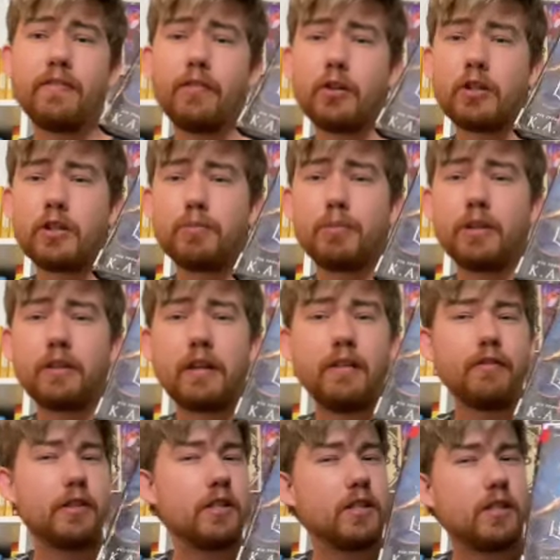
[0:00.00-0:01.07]
first book
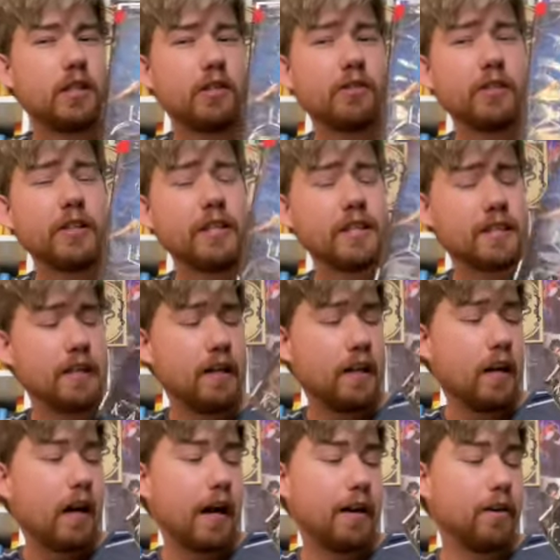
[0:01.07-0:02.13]
of a series.
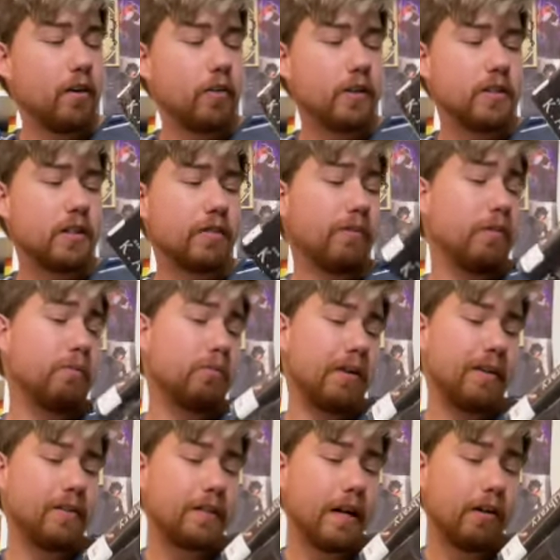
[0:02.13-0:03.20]
I know this is from
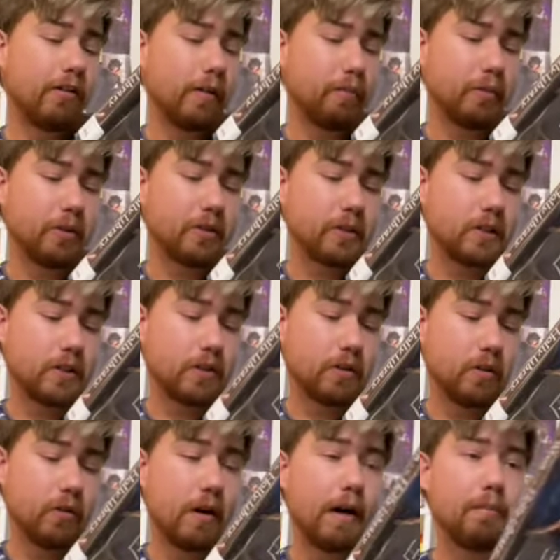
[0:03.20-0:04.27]
Red Tower Books,
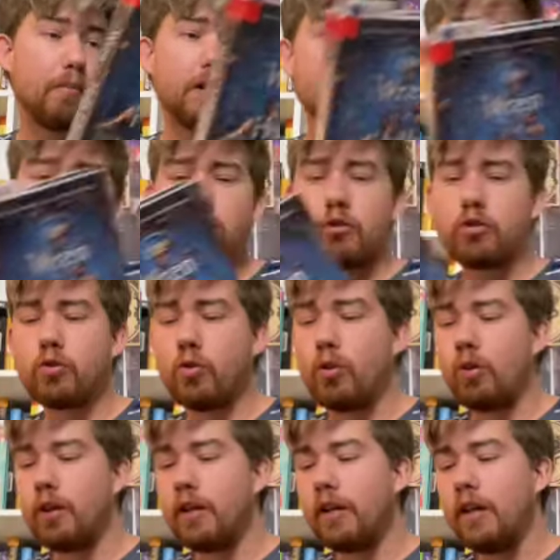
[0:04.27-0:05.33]
so I'm not too
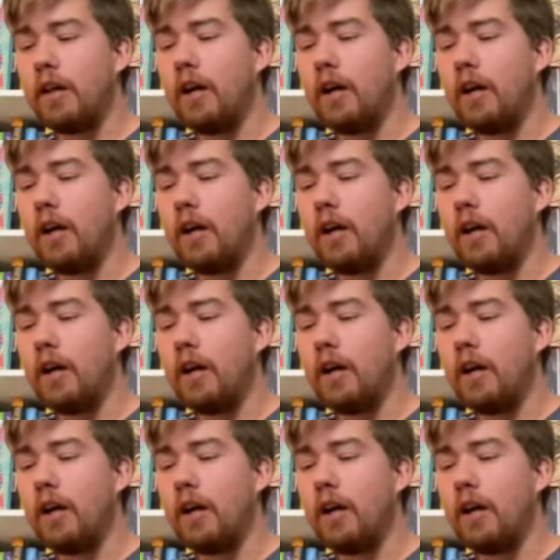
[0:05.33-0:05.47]
sure.